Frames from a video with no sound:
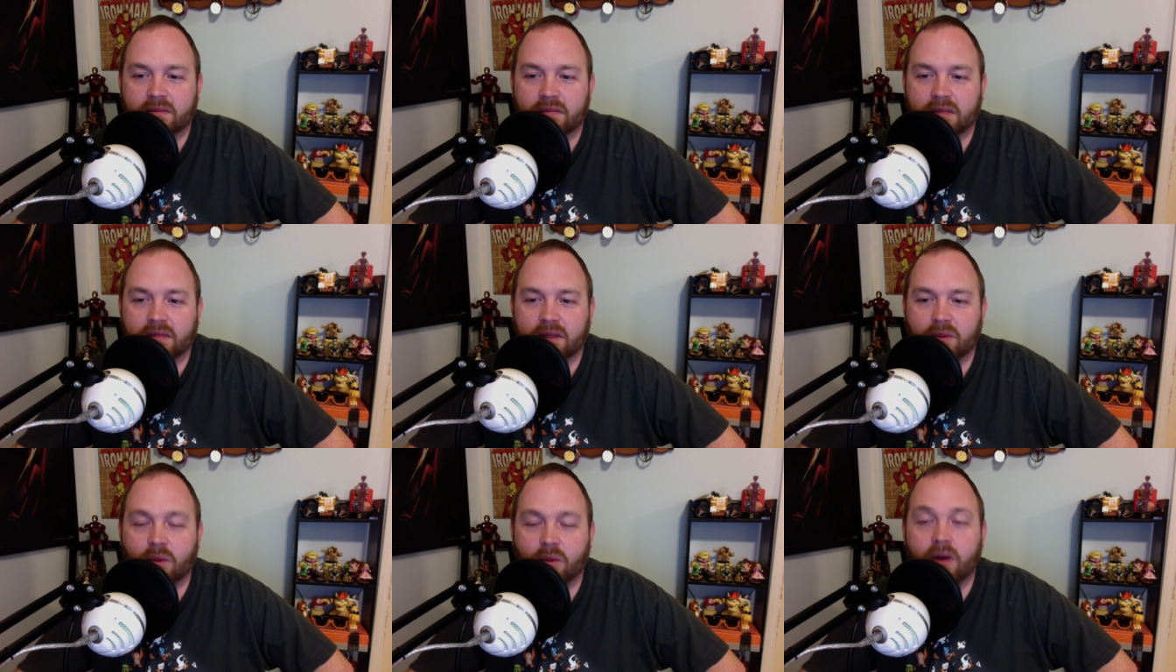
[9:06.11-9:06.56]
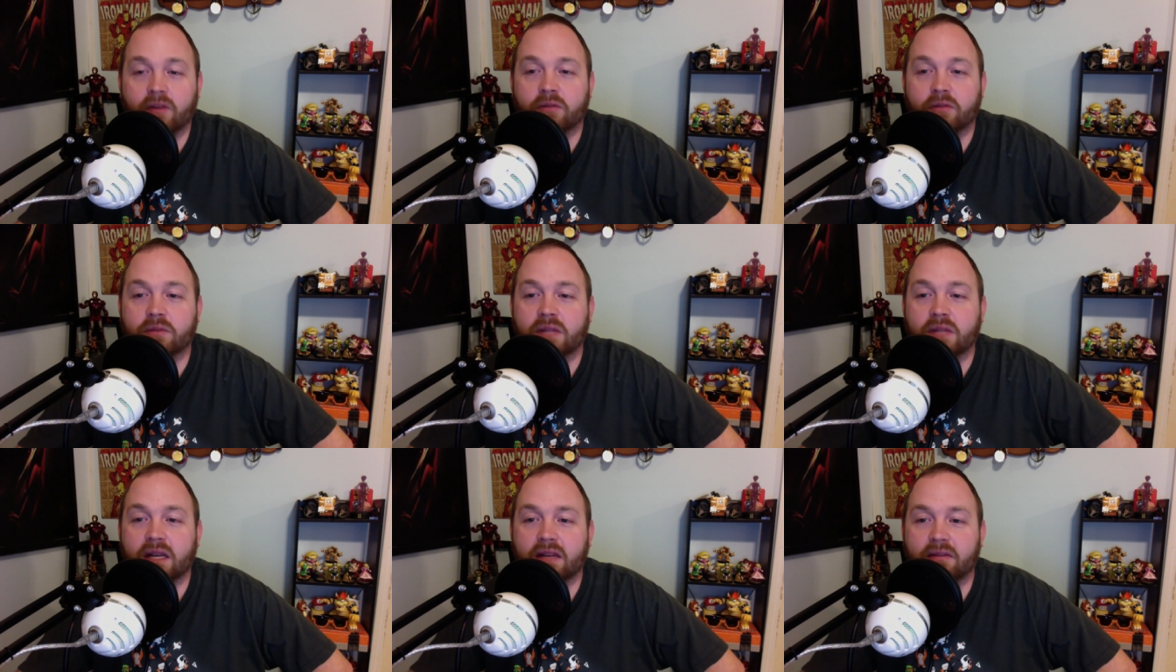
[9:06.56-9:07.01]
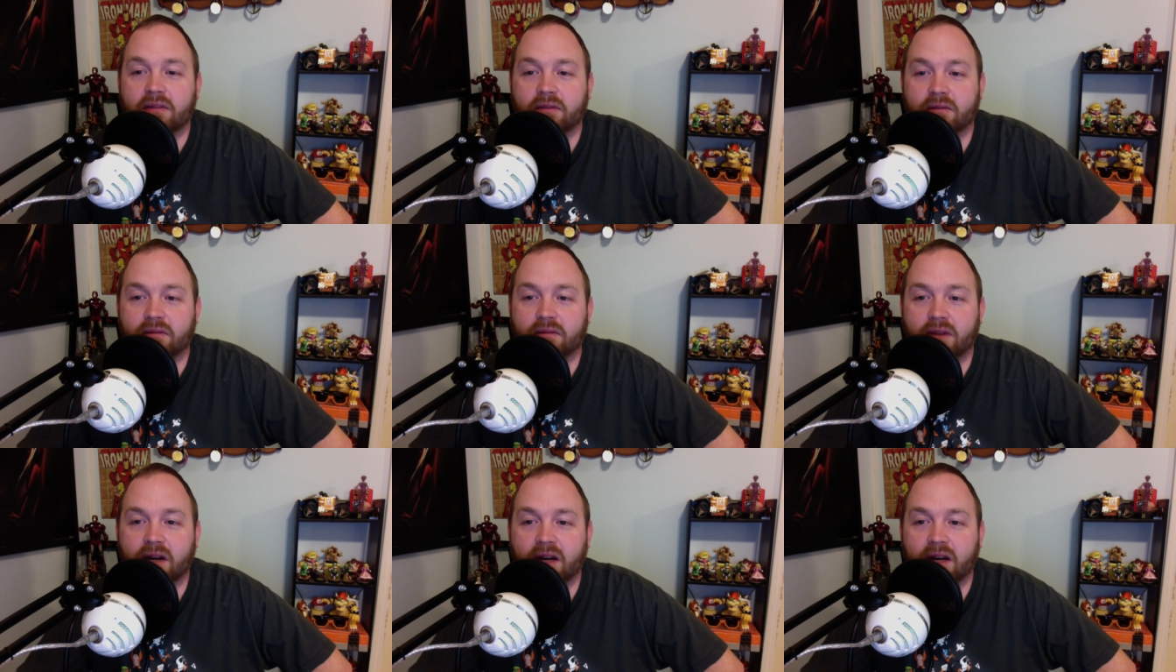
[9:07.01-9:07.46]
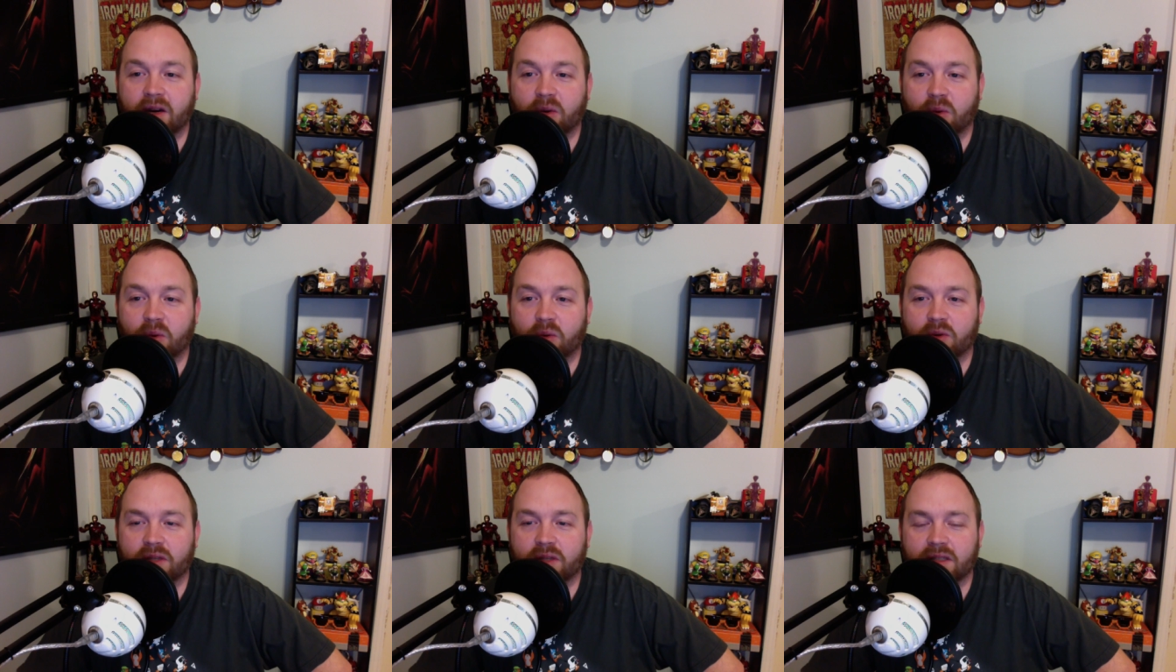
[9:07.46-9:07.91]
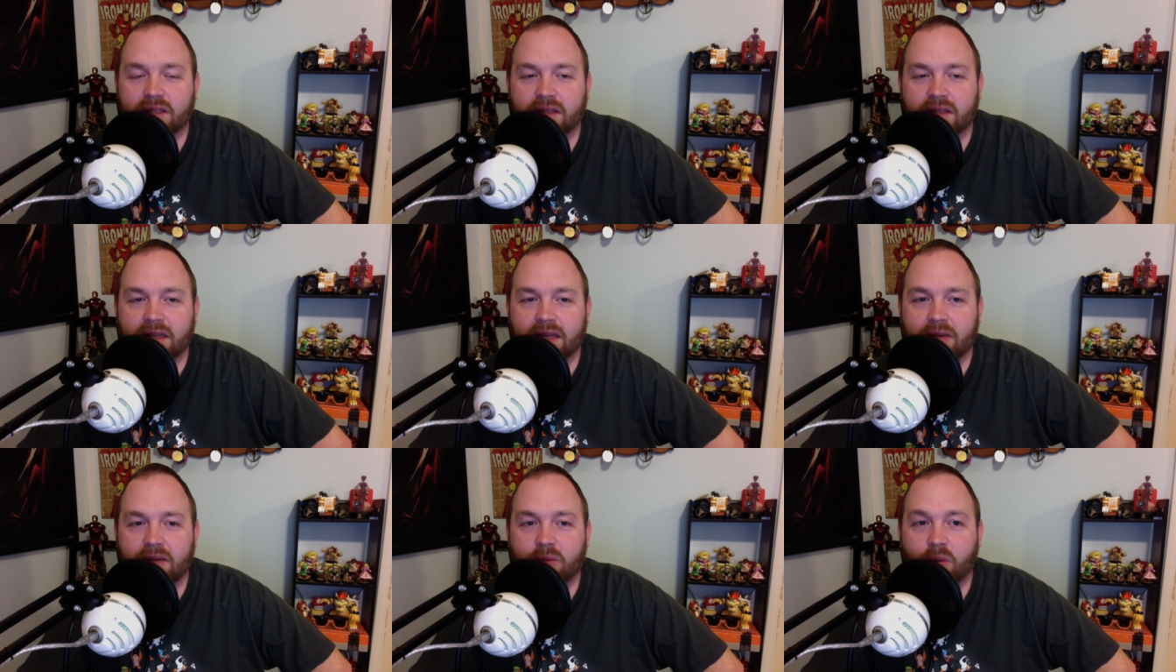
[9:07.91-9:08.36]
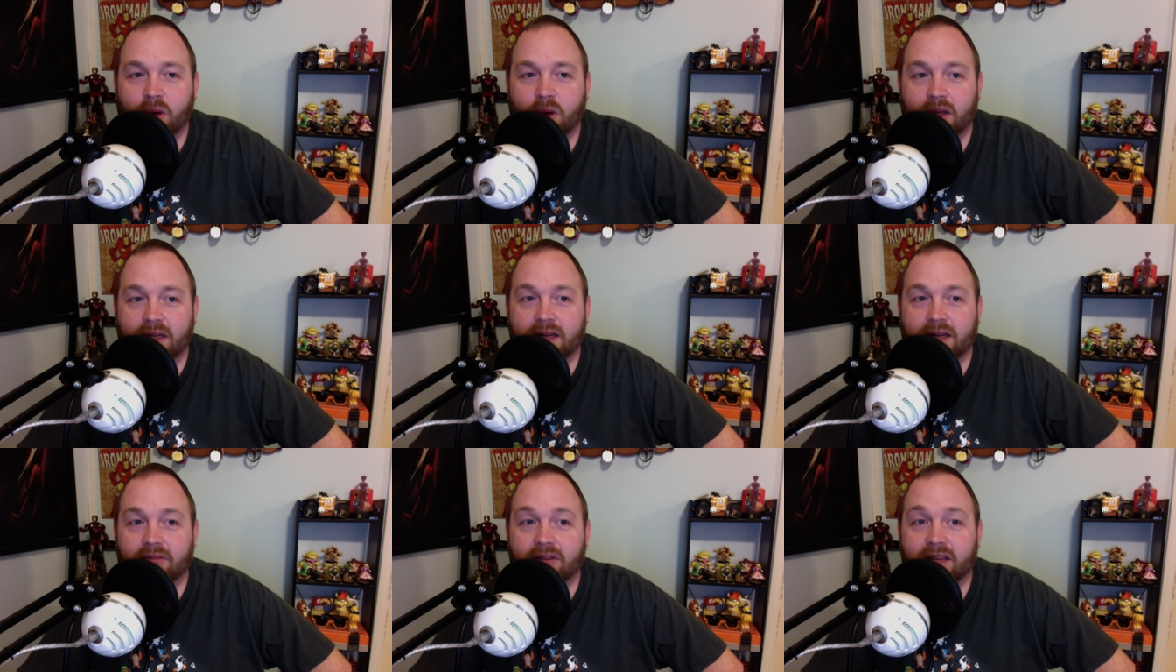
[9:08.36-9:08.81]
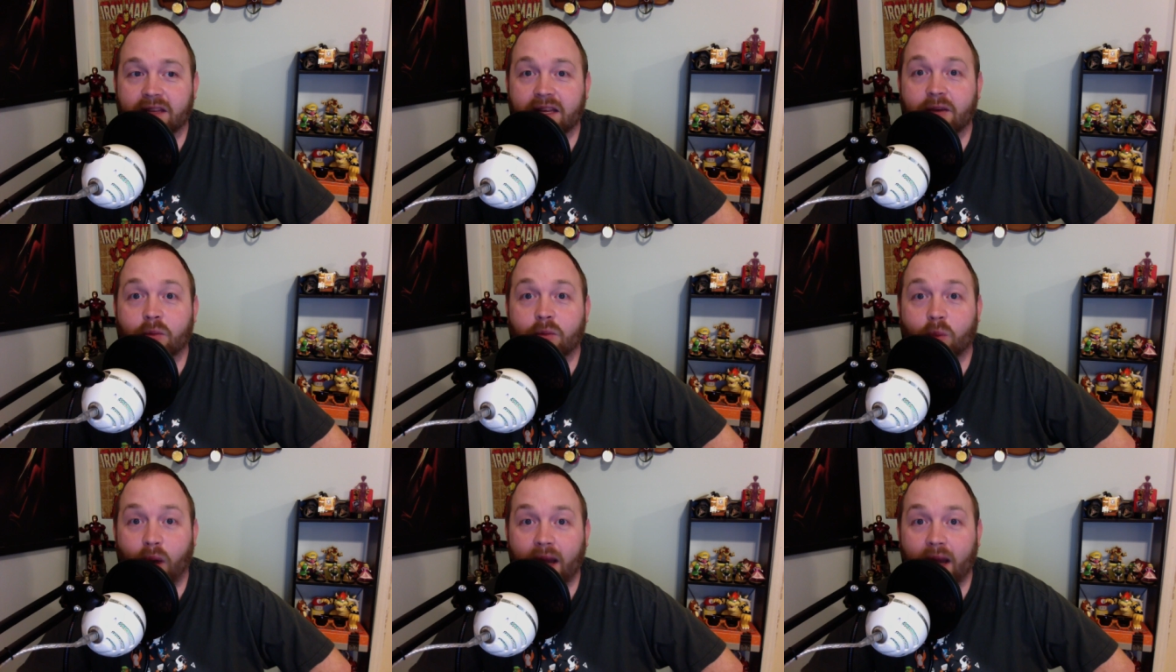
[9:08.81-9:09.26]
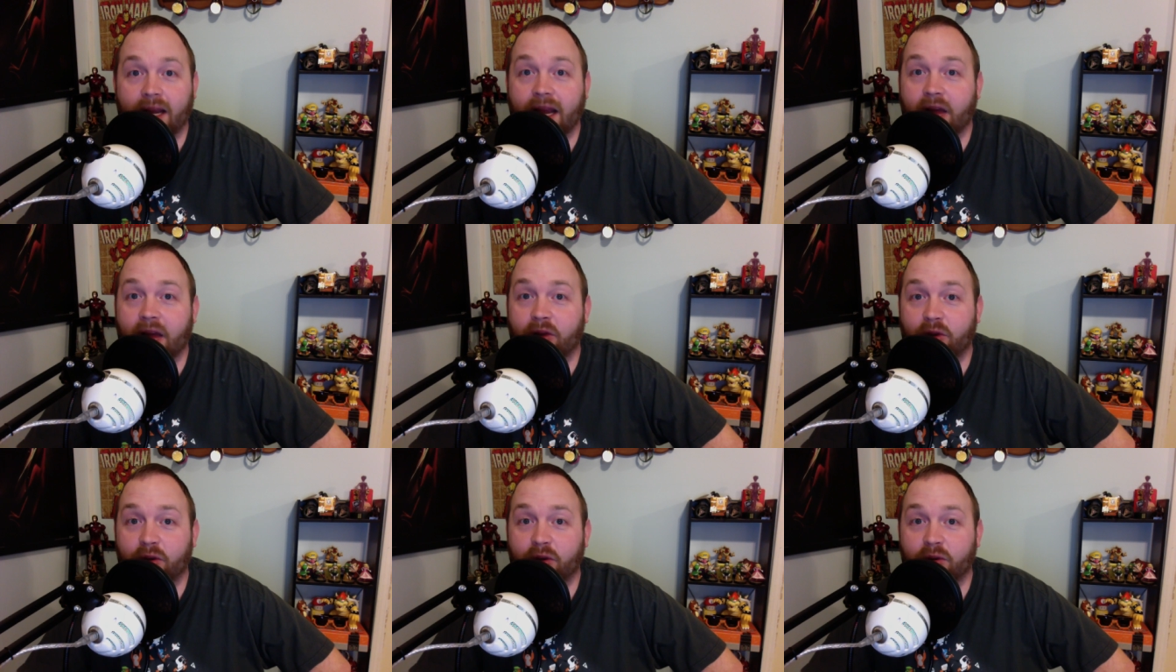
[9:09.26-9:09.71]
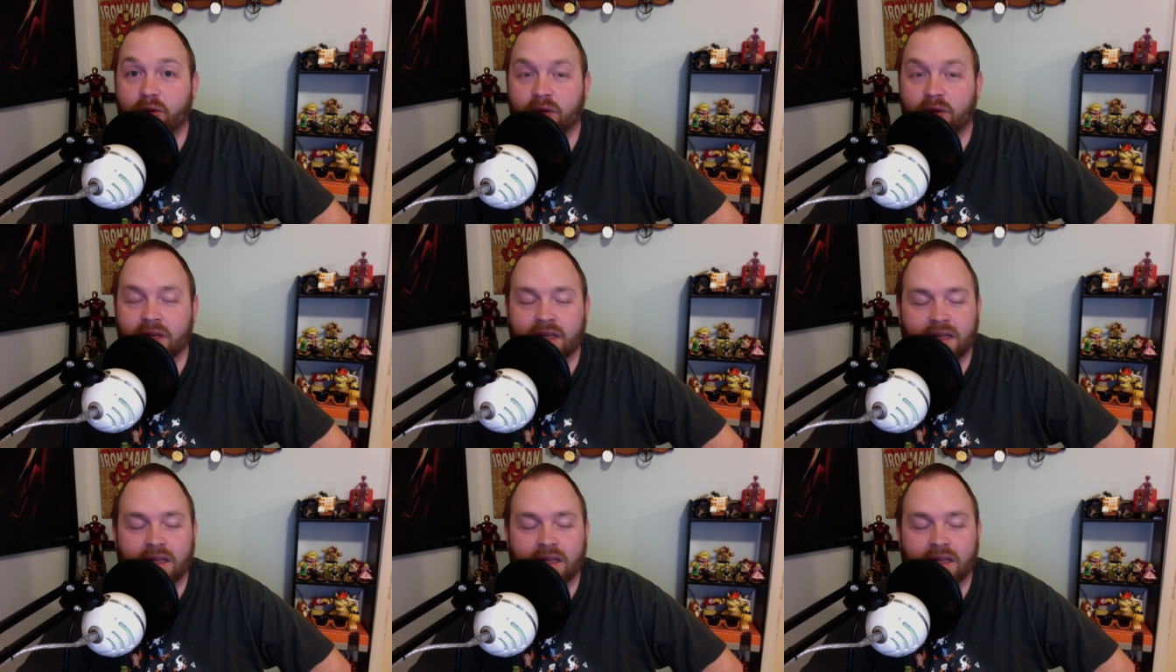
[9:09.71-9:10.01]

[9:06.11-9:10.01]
one of them's not even very old, and they want everything right now too.